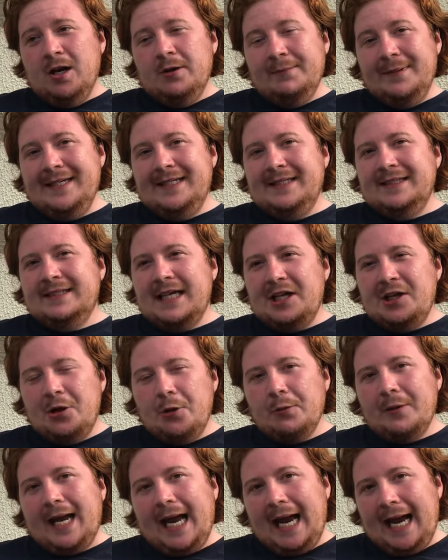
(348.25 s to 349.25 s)
means that
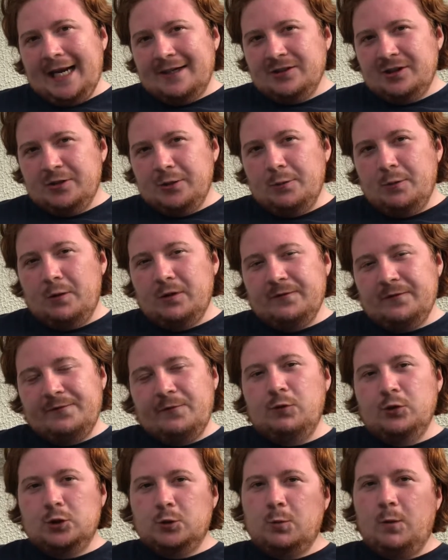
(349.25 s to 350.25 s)
you can do
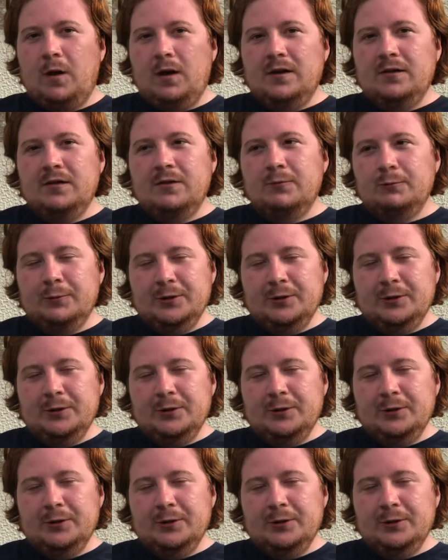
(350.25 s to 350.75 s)
Force 1,